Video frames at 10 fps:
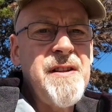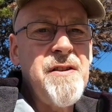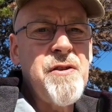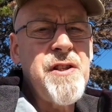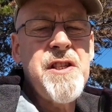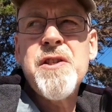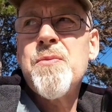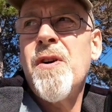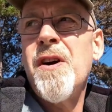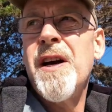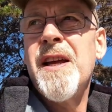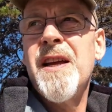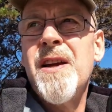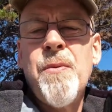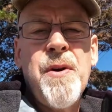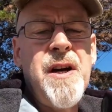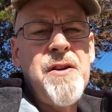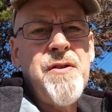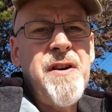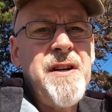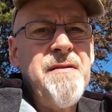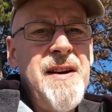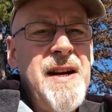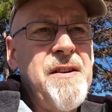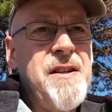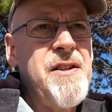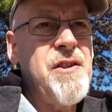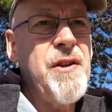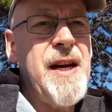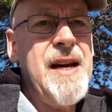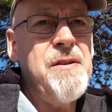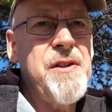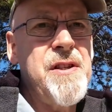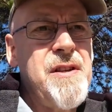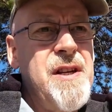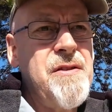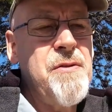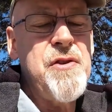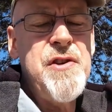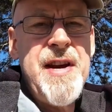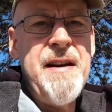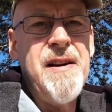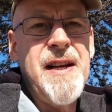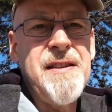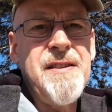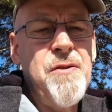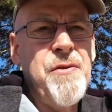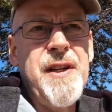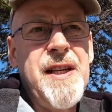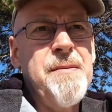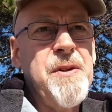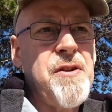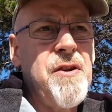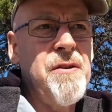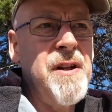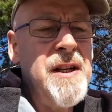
This is why when I was riding round, you saw the houses just derelict, nothing in them at all,